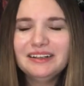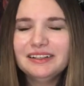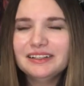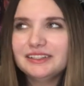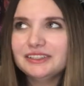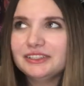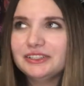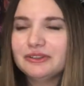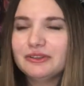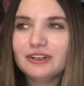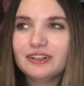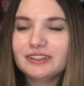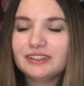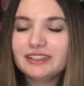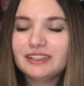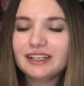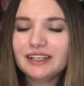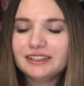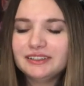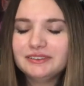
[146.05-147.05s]
You know,
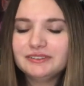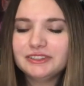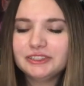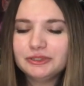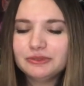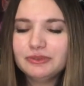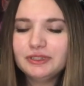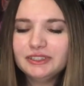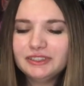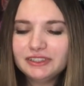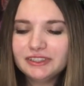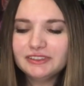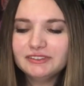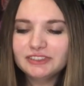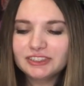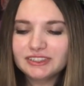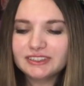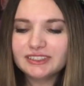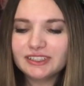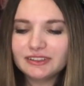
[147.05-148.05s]
Holly, you really could have
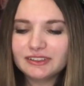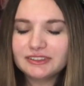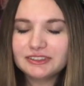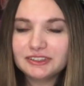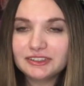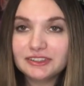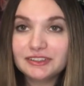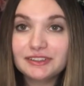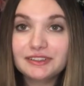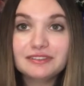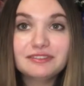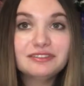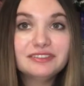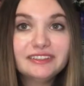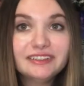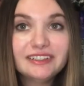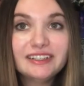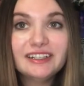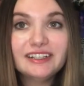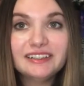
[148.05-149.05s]
just said alternative.
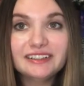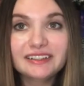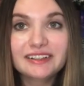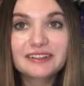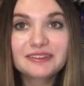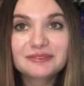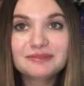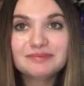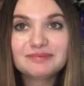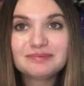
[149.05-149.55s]
Yeah, I know.